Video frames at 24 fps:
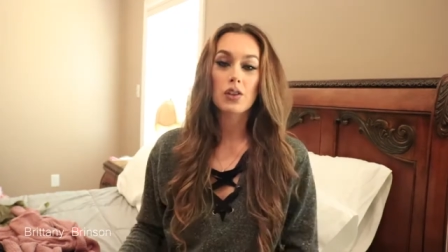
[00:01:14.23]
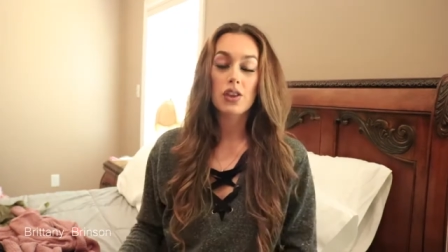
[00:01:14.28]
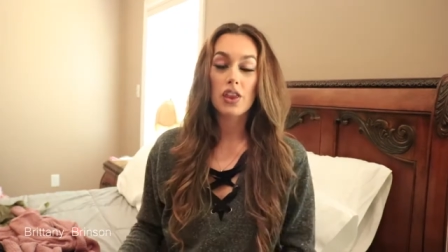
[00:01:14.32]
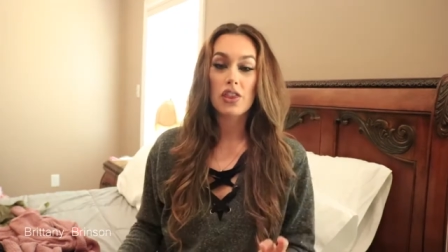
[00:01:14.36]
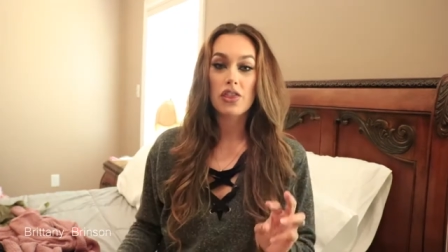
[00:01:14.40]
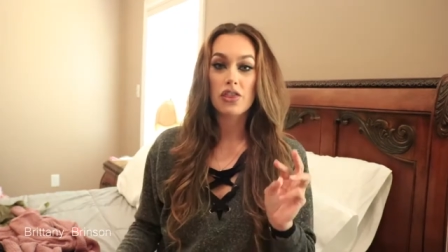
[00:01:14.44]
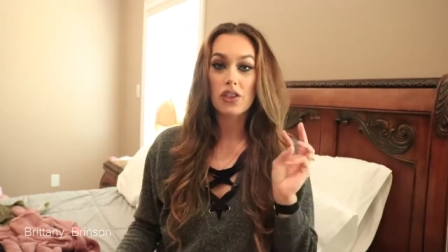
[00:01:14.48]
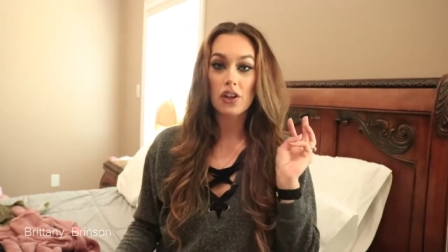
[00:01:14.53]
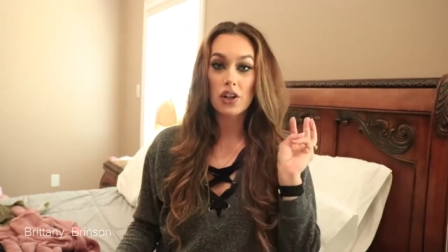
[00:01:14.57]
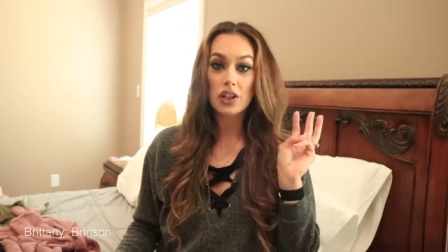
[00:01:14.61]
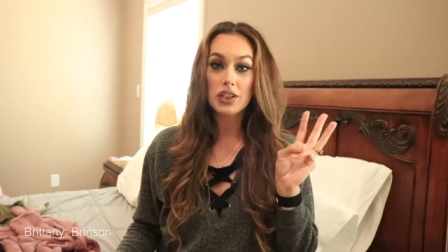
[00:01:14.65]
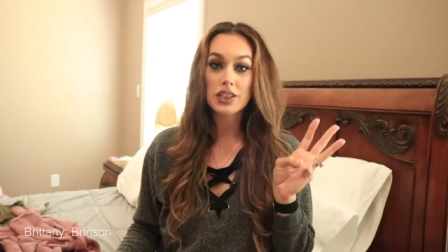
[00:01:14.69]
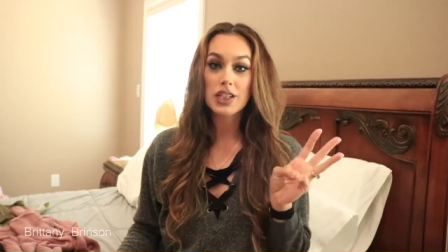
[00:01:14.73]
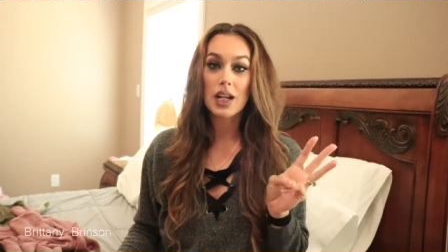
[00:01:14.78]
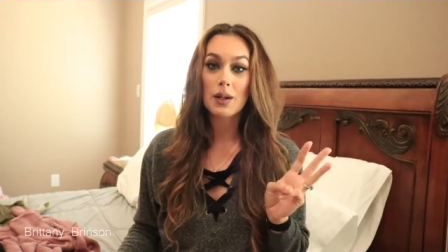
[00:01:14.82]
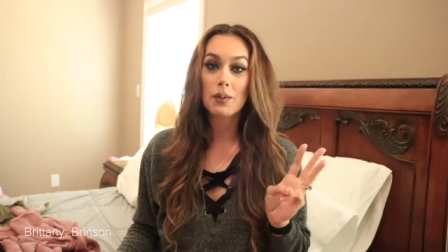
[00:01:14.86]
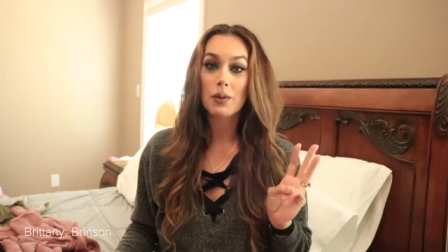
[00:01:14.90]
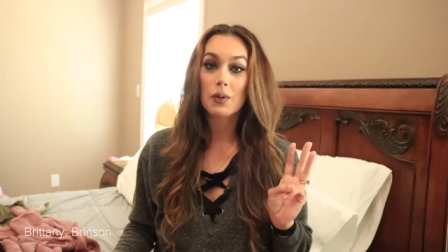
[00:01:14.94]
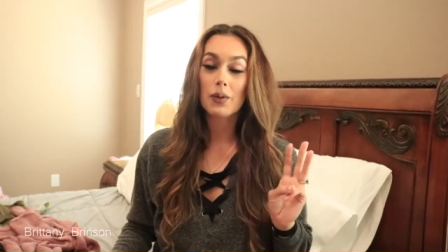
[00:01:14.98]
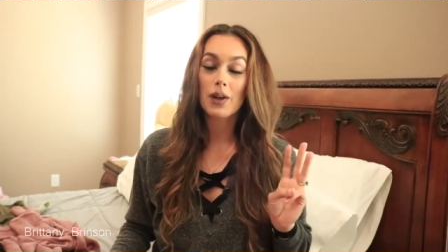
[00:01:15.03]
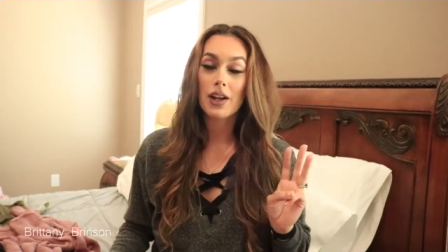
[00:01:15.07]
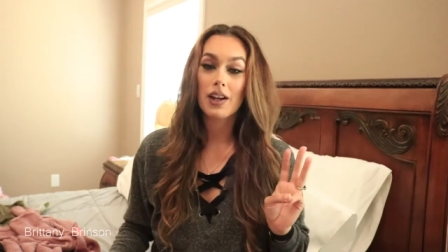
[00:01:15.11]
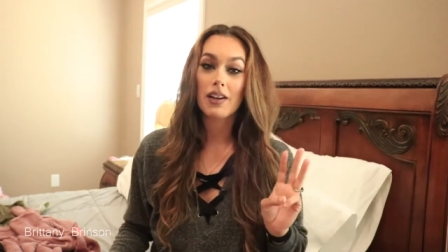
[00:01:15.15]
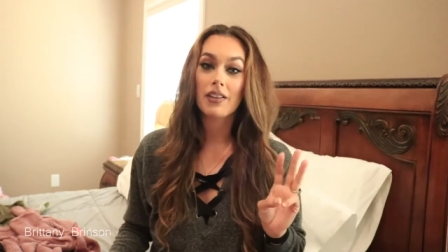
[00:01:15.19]
the third time
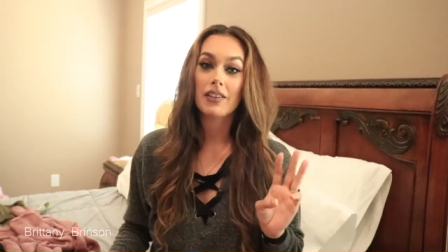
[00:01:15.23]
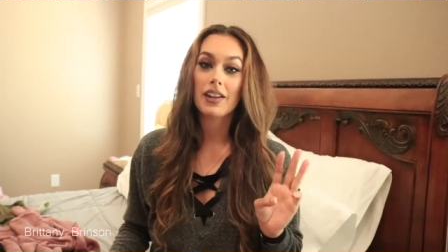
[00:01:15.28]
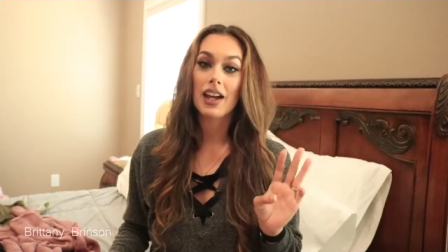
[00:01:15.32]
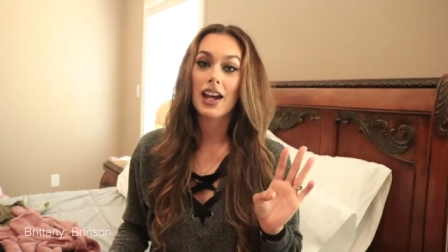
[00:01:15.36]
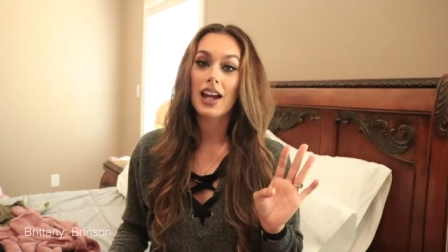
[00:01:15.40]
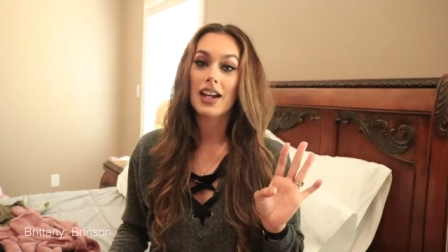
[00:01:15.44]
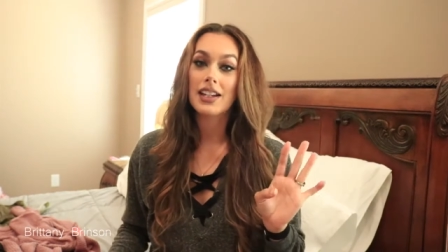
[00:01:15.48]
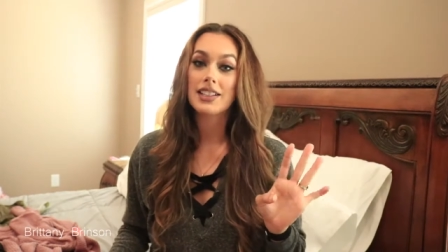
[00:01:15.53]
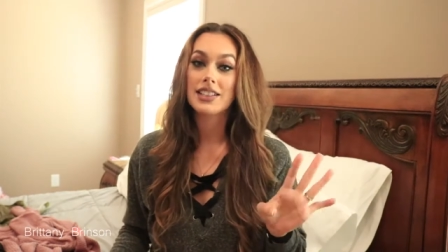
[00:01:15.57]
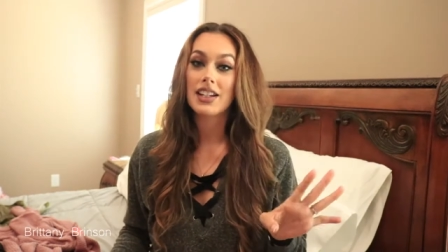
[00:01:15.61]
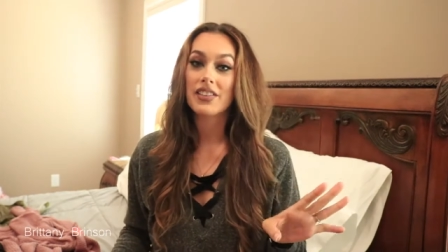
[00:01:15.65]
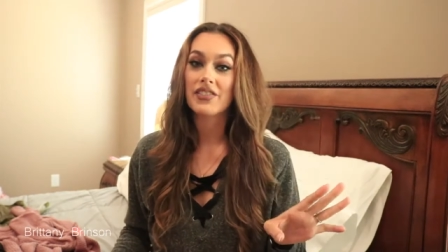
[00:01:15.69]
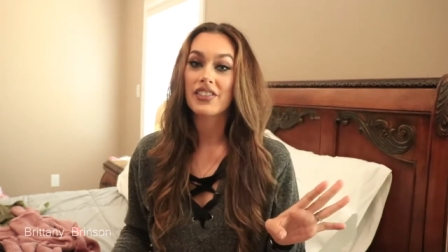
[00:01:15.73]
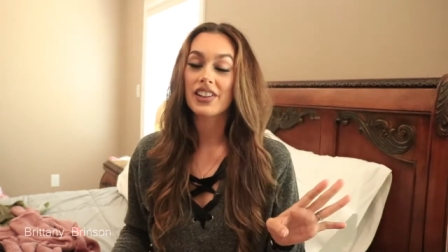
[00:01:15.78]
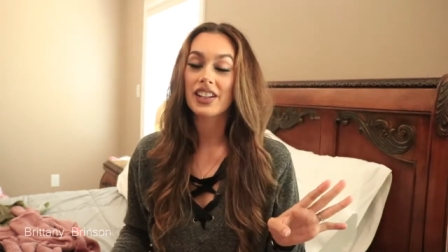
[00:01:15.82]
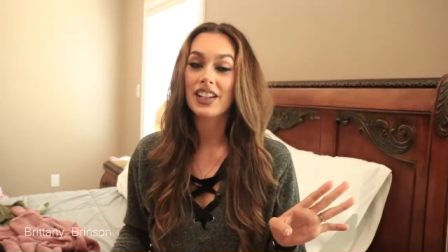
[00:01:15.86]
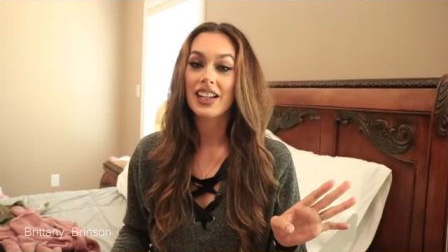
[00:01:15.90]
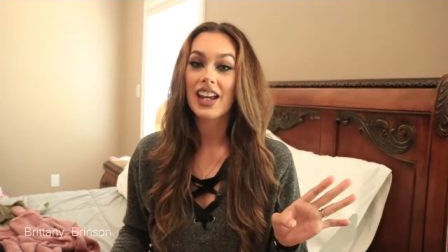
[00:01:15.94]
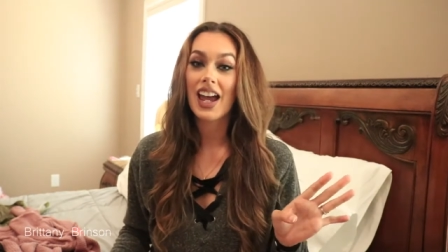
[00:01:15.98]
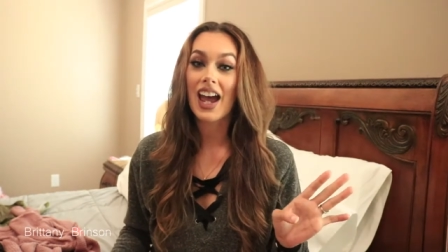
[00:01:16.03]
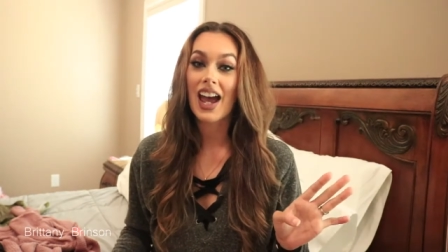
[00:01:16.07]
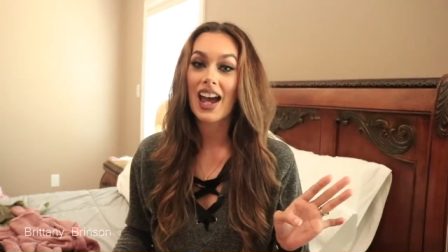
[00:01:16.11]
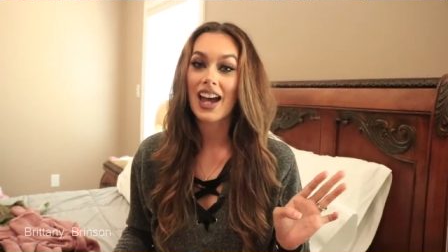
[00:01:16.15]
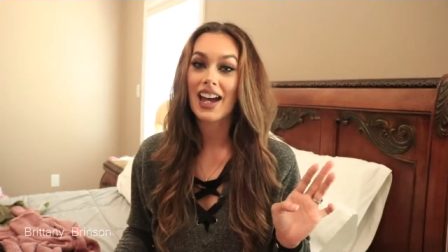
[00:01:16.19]
around I definitely
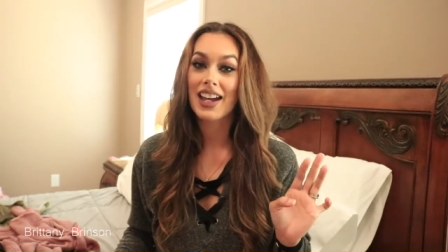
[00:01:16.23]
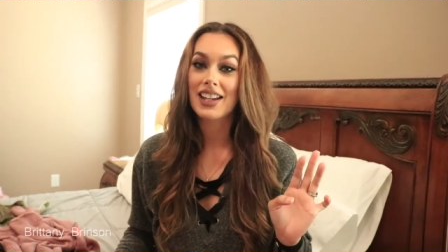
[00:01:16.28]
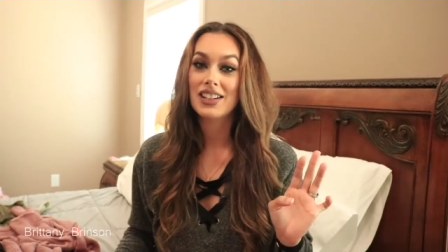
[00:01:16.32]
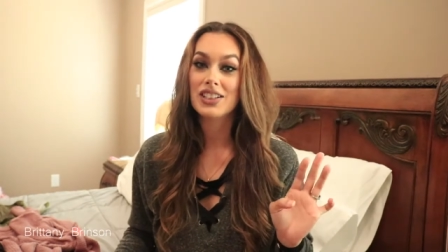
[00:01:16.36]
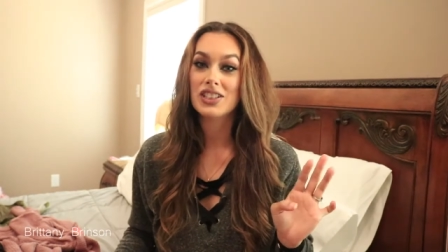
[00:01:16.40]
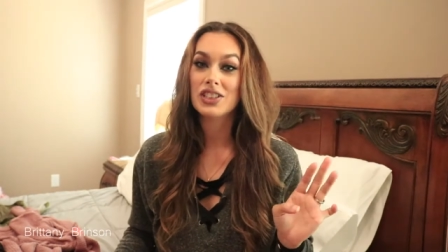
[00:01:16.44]
had